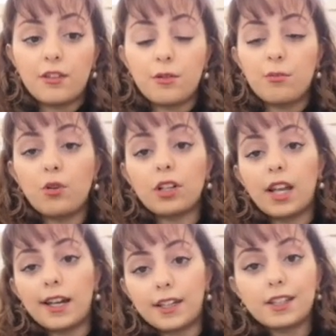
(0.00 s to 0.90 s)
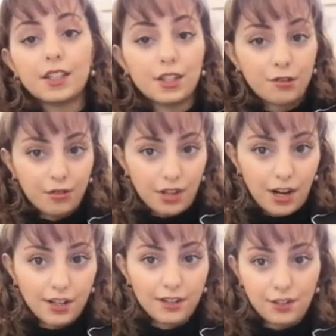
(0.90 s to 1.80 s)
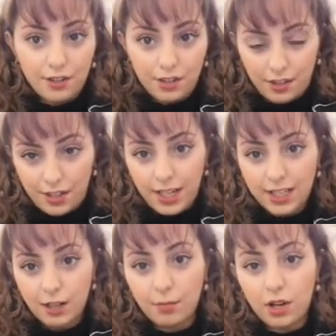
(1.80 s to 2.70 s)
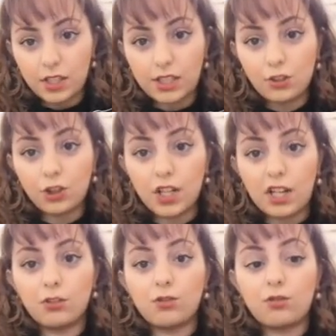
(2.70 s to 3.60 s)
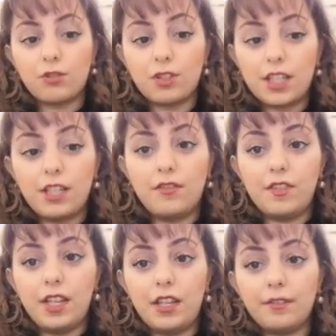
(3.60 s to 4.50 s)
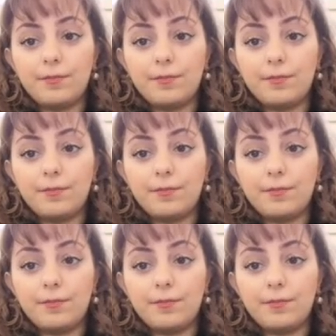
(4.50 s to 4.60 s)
the more likely you guys are gonna end up on international TV.